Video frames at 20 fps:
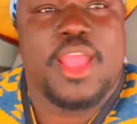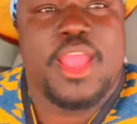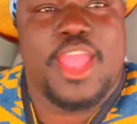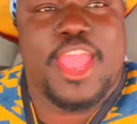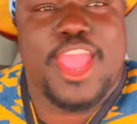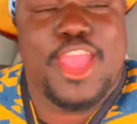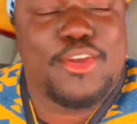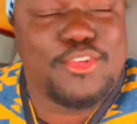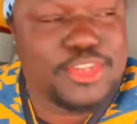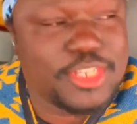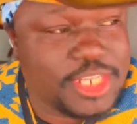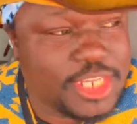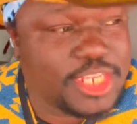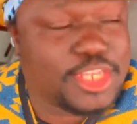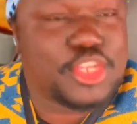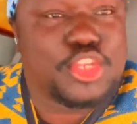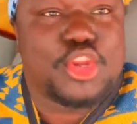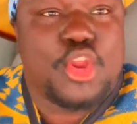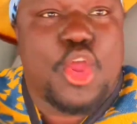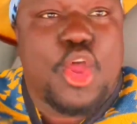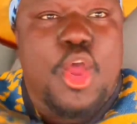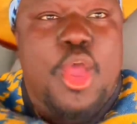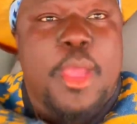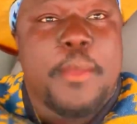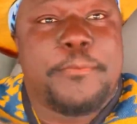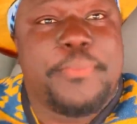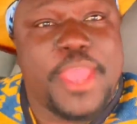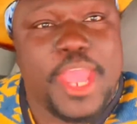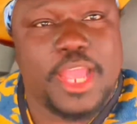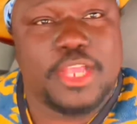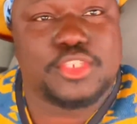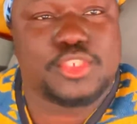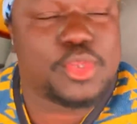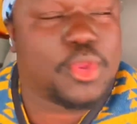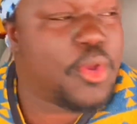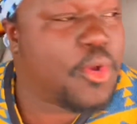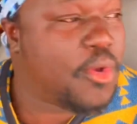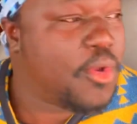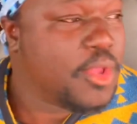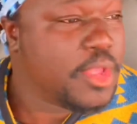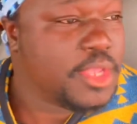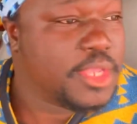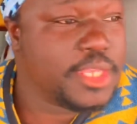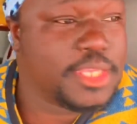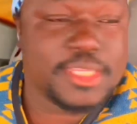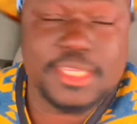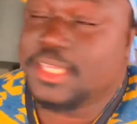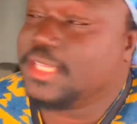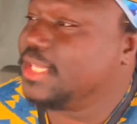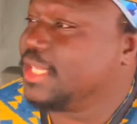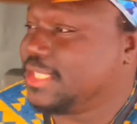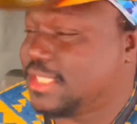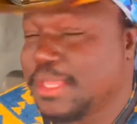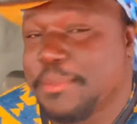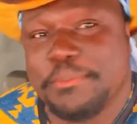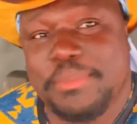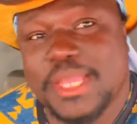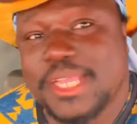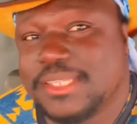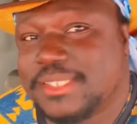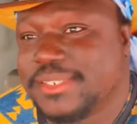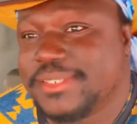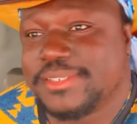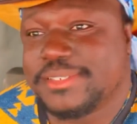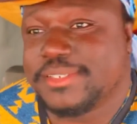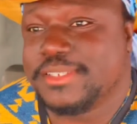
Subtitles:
El Negro Pancho, it's in business.